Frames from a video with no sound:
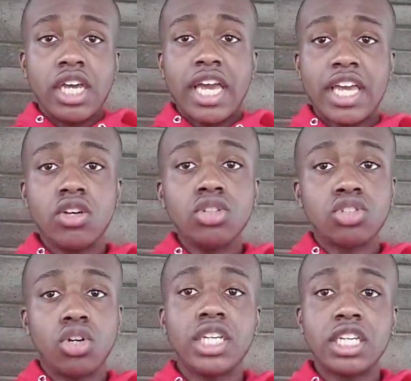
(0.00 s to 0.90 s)
Ellos
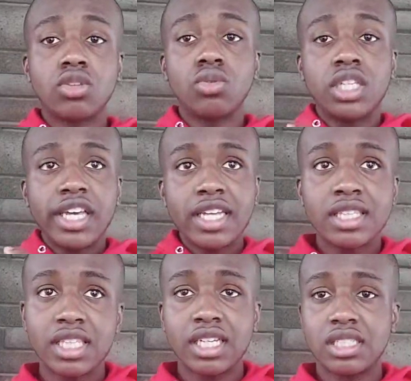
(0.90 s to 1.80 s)
son
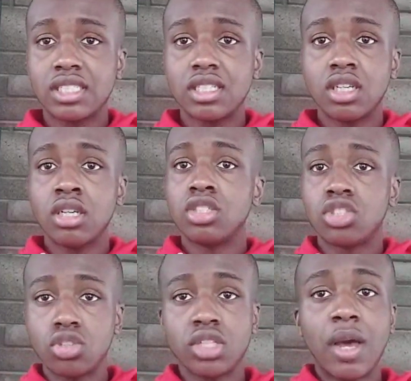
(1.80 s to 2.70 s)
estudiantes.
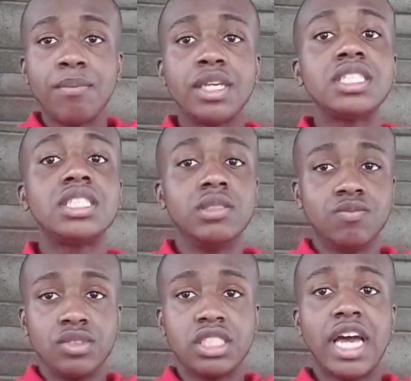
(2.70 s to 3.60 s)
So that means
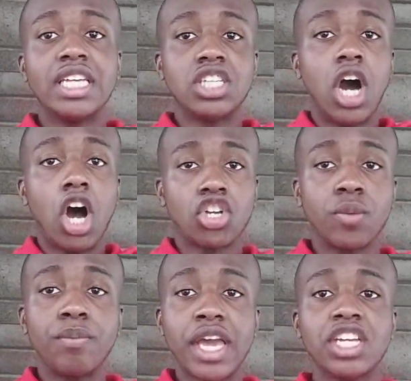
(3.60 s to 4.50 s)
that is an
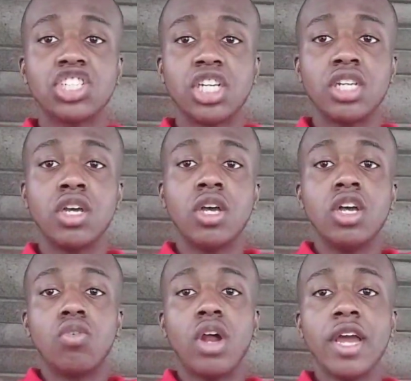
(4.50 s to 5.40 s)
occupation,
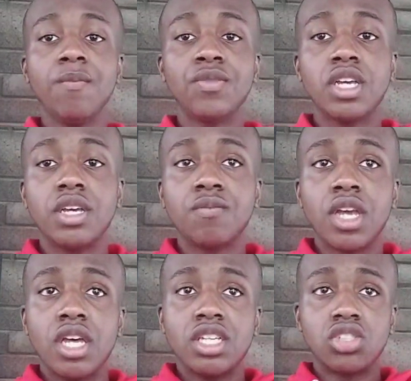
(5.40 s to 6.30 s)
right?
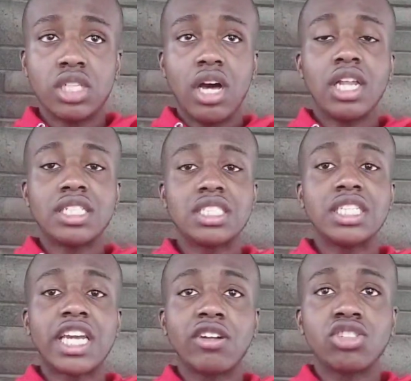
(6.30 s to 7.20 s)
So now let's
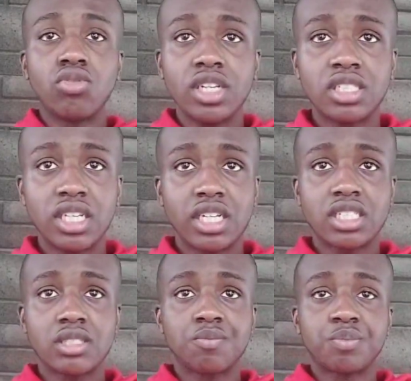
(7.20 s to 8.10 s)
see
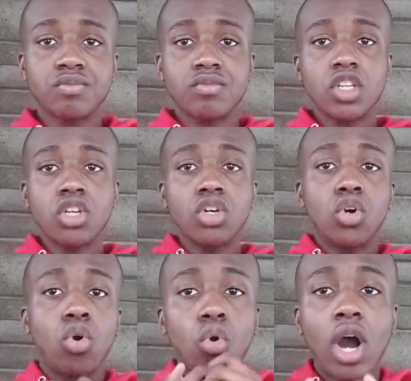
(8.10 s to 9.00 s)
characteristics.
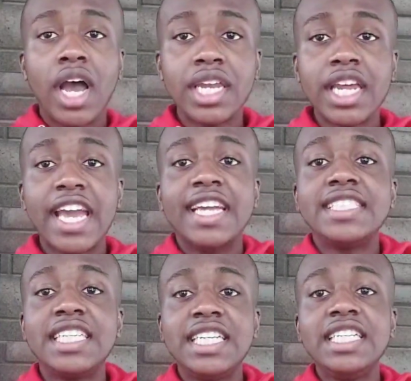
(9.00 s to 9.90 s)
Juan
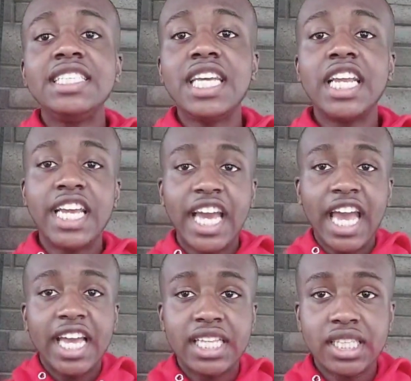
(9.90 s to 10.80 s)
es
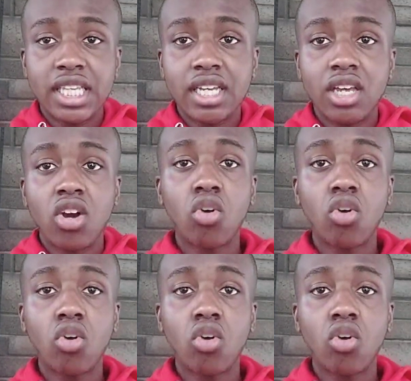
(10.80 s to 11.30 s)
inteligente.